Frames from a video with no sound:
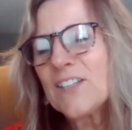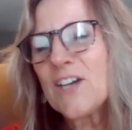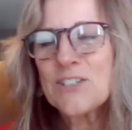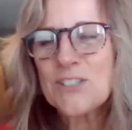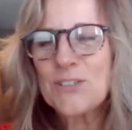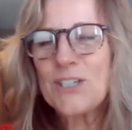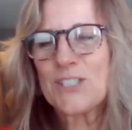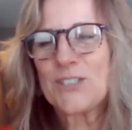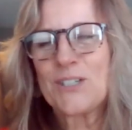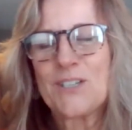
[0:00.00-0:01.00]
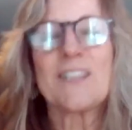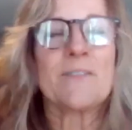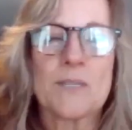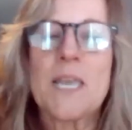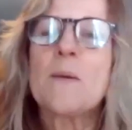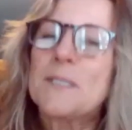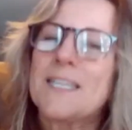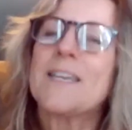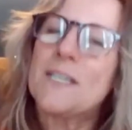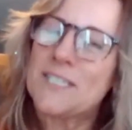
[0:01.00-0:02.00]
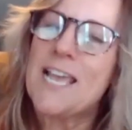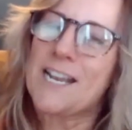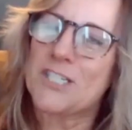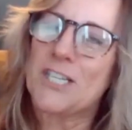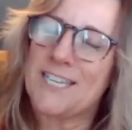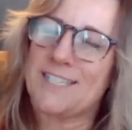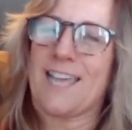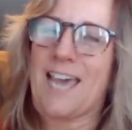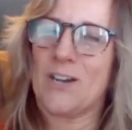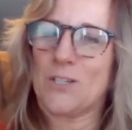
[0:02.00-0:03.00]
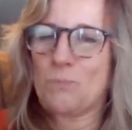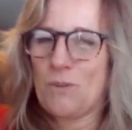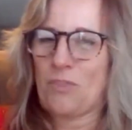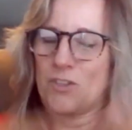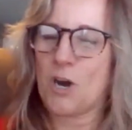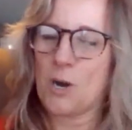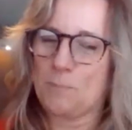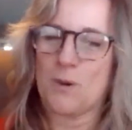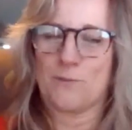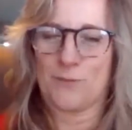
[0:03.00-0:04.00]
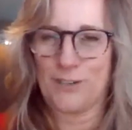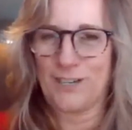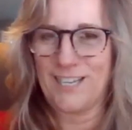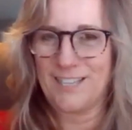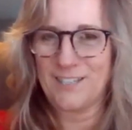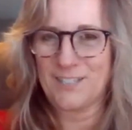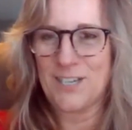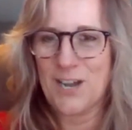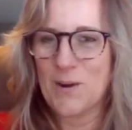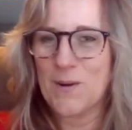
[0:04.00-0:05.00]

long story short, it actually is the house with tarp over it and the snow.